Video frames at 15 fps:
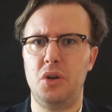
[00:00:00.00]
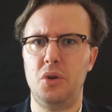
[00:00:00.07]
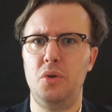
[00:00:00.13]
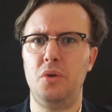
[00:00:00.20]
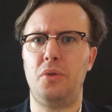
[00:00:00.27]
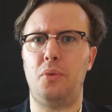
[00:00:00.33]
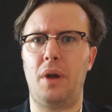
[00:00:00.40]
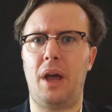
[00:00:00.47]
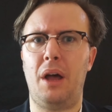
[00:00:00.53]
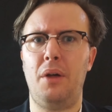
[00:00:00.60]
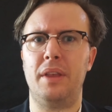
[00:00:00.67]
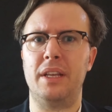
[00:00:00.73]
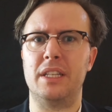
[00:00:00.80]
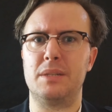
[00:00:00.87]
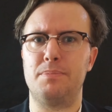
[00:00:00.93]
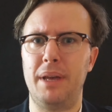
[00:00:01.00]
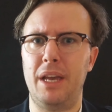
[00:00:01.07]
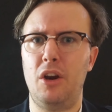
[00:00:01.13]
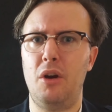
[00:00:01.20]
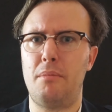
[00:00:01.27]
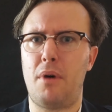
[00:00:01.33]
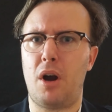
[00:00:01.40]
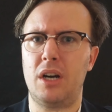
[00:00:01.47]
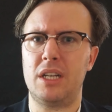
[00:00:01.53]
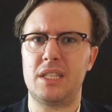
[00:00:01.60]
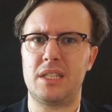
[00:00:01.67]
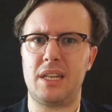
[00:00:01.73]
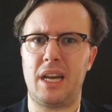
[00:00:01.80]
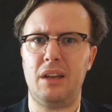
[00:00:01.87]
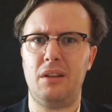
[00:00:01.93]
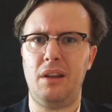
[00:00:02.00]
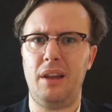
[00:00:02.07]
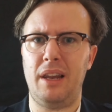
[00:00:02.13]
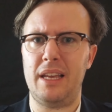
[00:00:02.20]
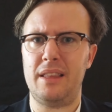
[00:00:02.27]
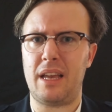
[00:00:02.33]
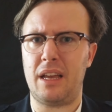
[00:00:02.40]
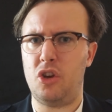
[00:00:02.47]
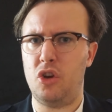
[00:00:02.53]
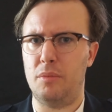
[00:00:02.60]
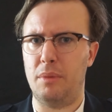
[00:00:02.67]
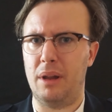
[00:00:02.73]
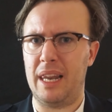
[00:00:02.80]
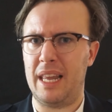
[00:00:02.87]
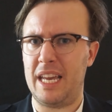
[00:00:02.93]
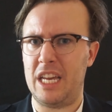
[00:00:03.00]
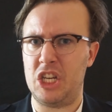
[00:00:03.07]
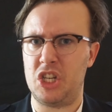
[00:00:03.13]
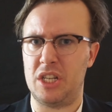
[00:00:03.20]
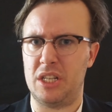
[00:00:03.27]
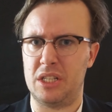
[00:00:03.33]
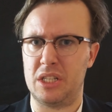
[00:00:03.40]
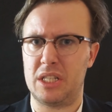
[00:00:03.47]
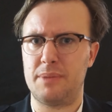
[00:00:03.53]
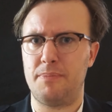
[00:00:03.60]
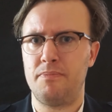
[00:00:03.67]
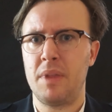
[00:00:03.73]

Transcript: too throughout its bigger market cycle late accumulations.